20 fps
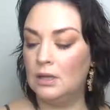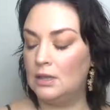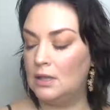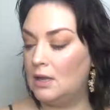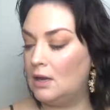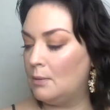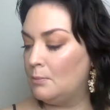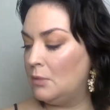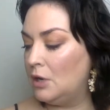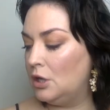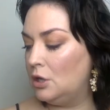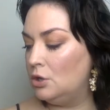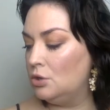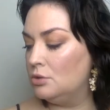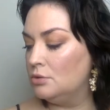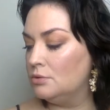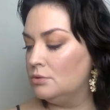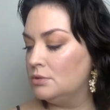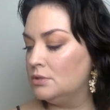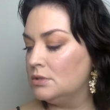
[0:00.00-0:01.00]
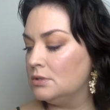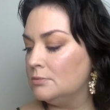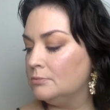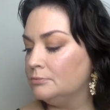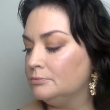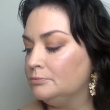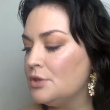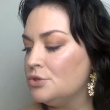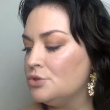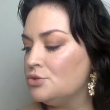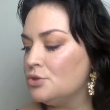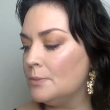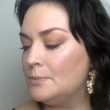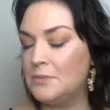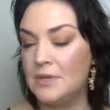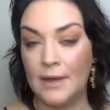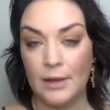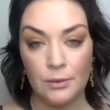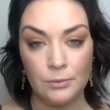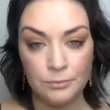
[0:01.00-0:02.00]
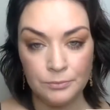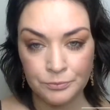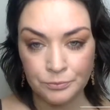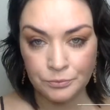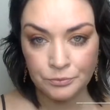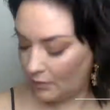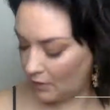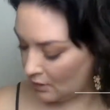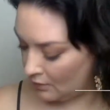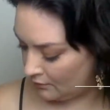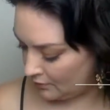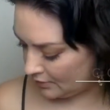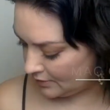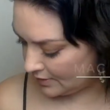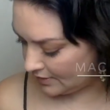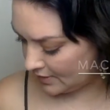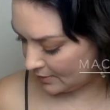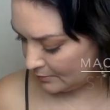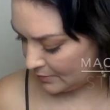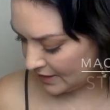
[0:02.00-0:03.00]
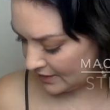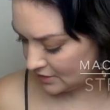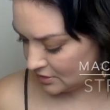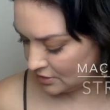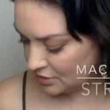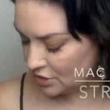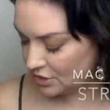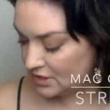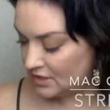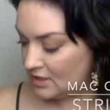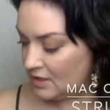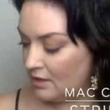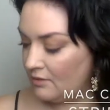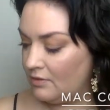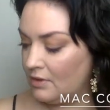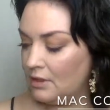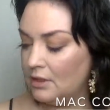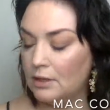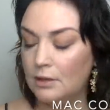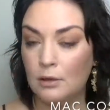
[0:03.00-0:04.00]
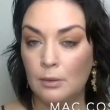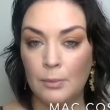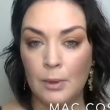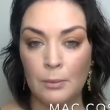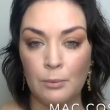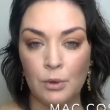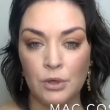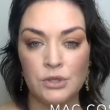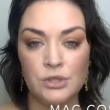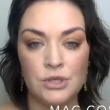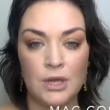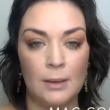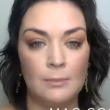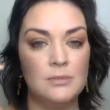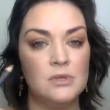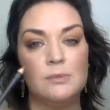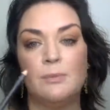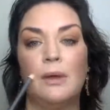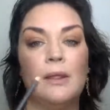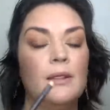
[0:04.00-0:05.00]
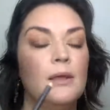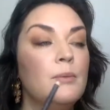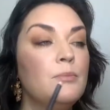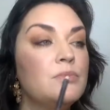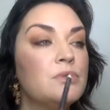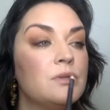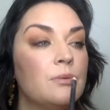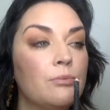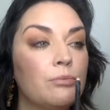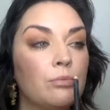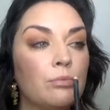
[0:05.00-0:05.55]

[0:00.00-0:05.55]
And then I'm going to use STRIPDOWN for the lip pencil just to give a little bit more shape to my lips.